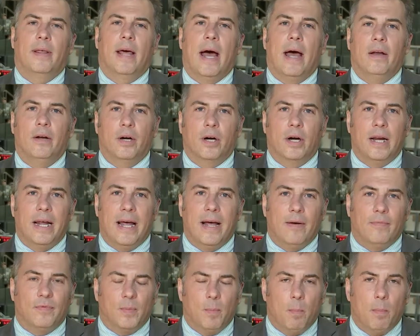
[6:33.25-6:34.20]
that you're going to
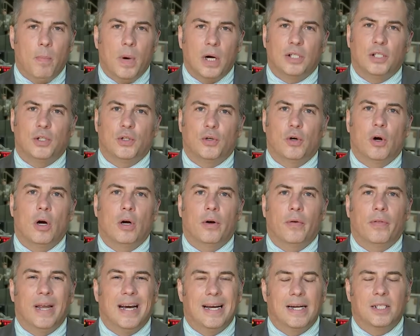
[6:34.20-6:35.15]
have much
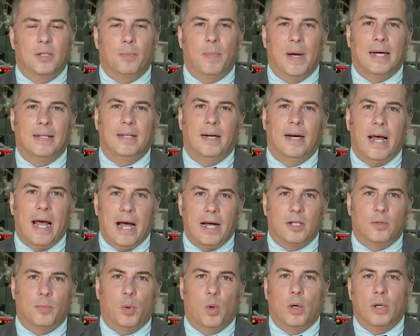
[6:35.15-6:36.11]
stronger than expected
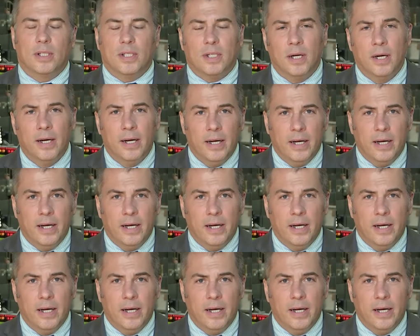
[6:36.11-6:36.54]
exports